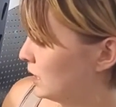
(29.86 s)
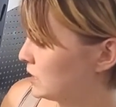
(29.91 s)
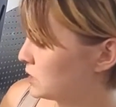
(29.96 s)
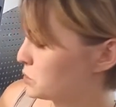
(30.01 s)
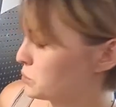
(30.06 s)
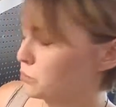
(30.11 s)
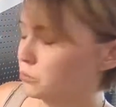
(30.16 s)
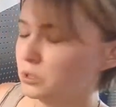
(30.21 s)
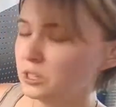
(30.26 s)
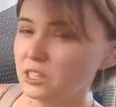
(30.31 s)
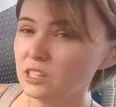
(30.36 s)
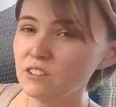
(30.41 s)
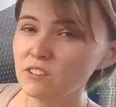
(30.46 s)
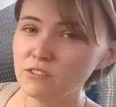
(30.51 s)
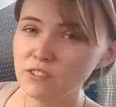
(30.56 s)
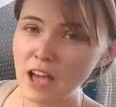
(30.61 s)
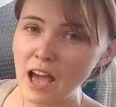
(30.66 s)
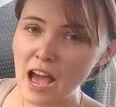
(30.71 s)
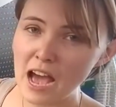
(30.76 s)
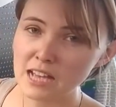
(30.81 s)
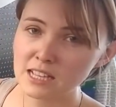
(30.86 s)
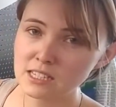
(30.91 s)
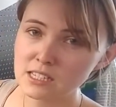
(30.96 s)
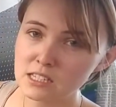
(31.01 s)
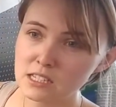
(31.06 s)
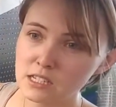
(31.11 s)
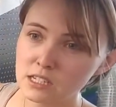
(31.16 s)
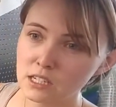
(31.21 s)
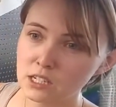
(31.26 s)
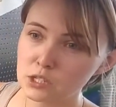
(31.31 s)
It's really
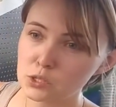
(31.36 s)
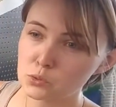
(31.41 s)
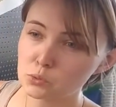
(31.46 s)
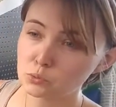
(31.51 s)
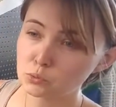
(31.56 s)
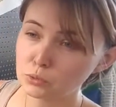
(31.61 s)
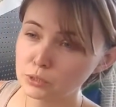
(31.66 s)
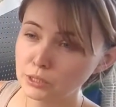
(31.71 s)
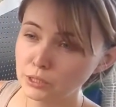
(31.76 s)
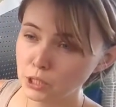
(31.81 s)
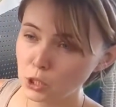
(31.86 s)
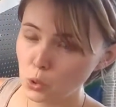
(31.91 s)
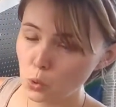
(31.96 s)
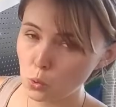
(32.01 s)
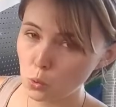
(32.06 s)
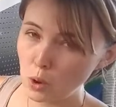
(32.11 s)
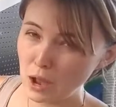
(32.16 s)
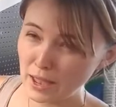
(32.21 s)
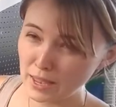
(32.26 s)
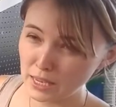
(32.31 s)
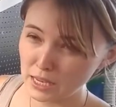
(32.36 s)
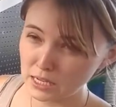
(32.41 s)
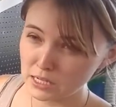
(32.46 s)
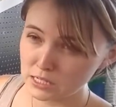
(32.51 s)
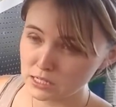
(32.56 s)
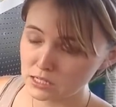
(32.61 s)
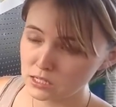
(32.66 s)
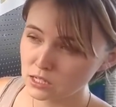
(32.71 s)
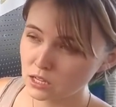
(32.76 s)
fast, it's really quiet.